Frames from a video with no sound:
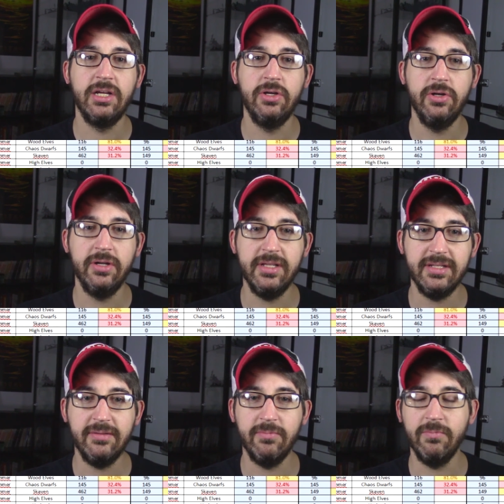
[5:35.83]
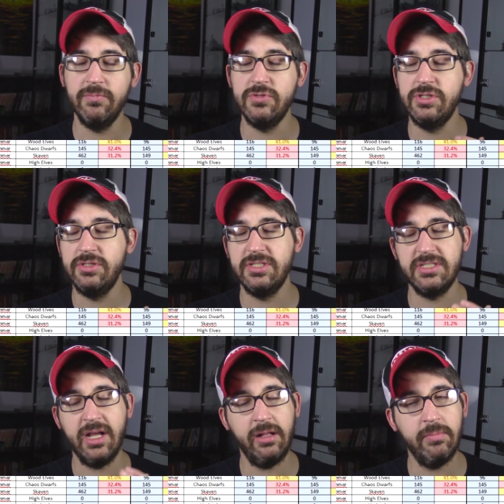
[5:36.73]
couldn't
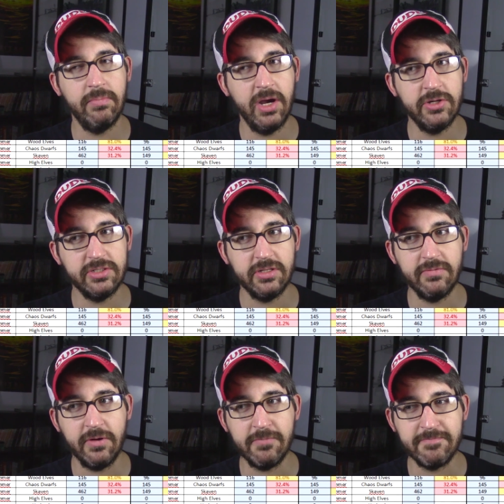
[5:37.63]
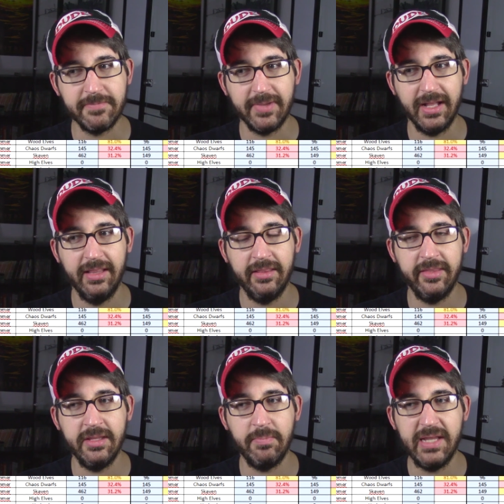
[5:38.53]
sell most of them.